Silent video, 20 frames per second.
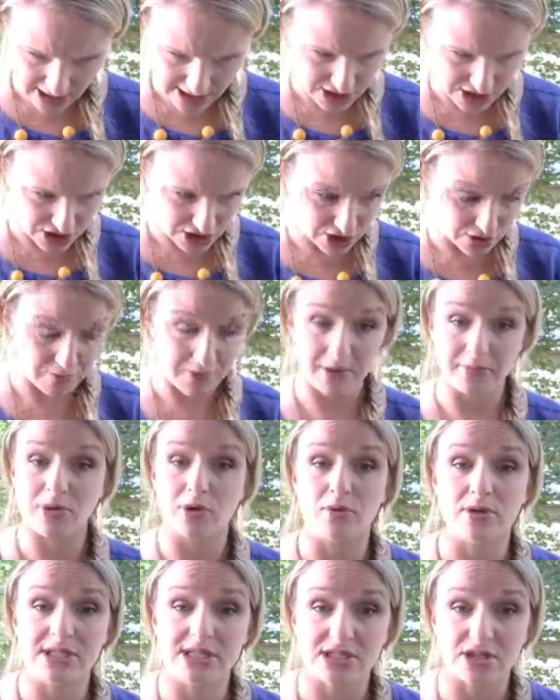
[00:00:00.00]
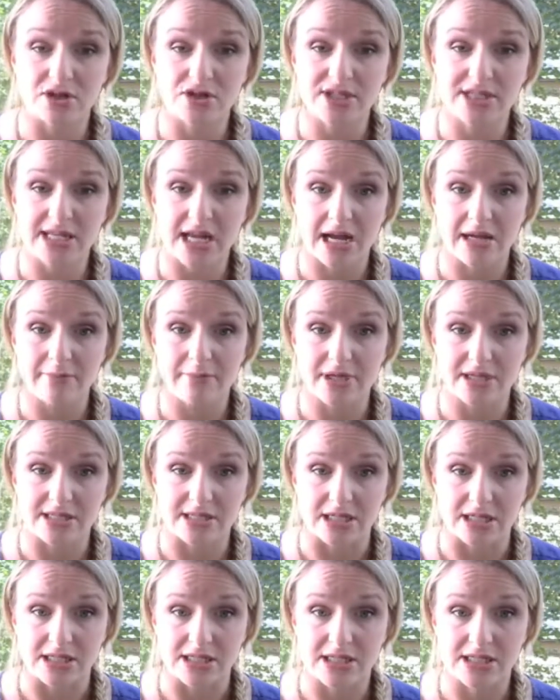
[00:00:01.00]
has to do, maybe you want to start a side
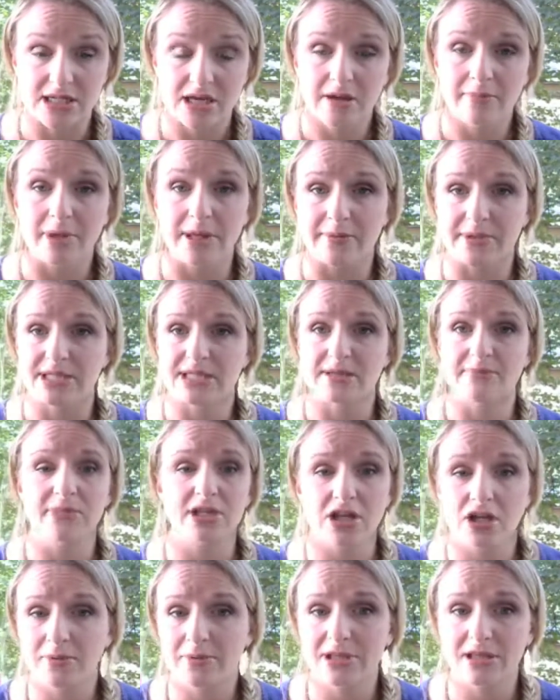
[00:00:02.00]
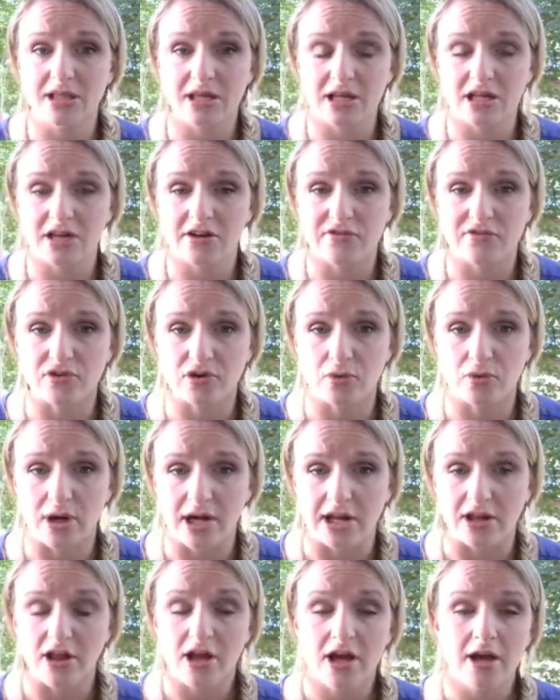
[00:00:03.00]
business. Maybe it's something you've been thinking of for a
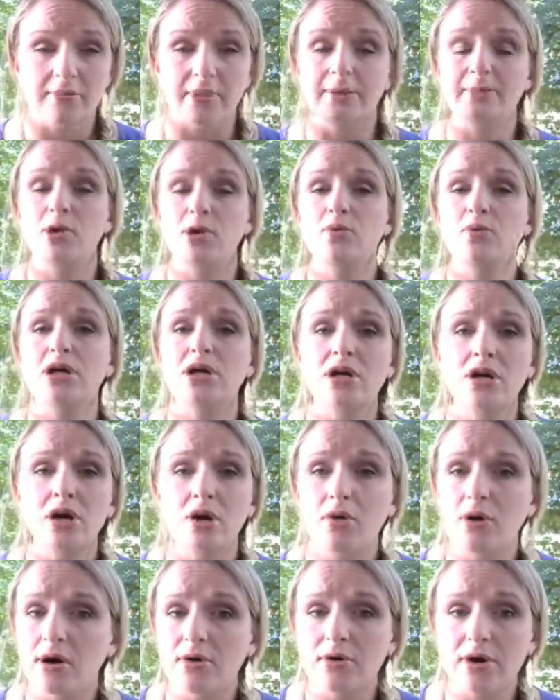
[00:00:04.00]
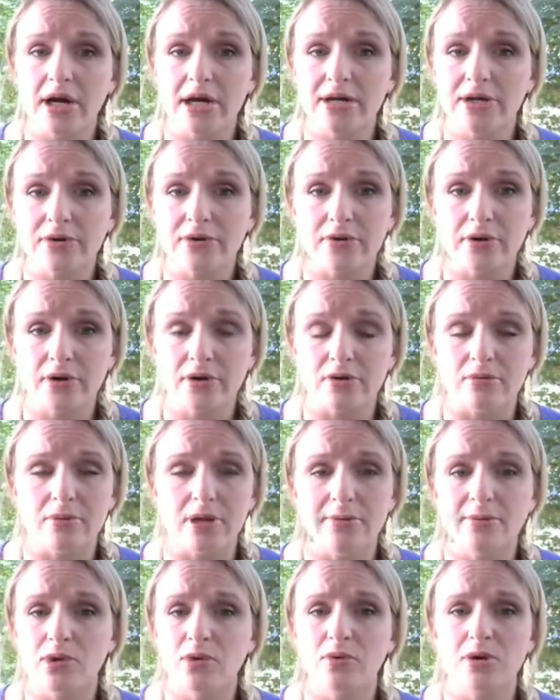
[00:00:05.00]
while. Maybe you want to go out on your own.
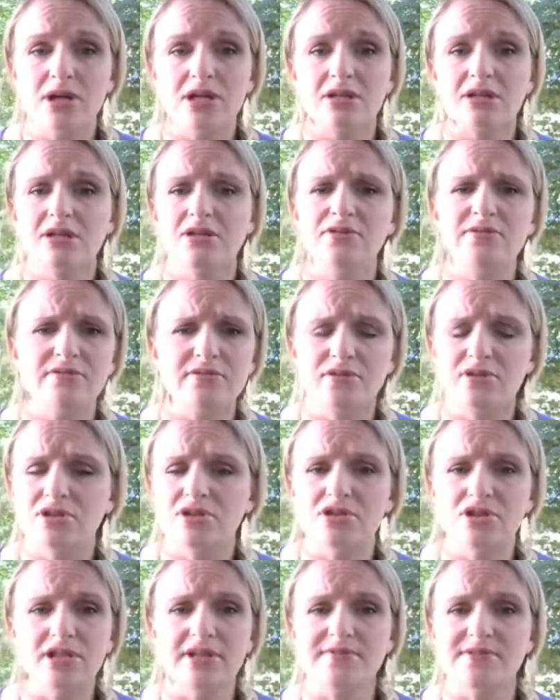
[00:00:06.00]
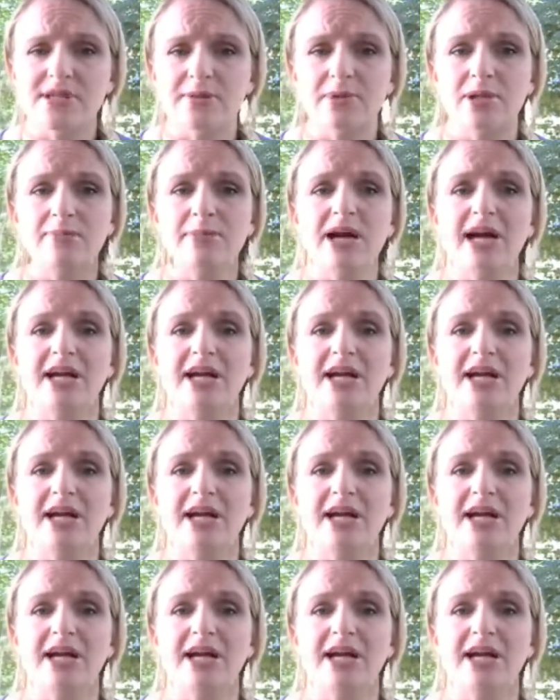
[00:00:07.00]
Maybe you want to leave something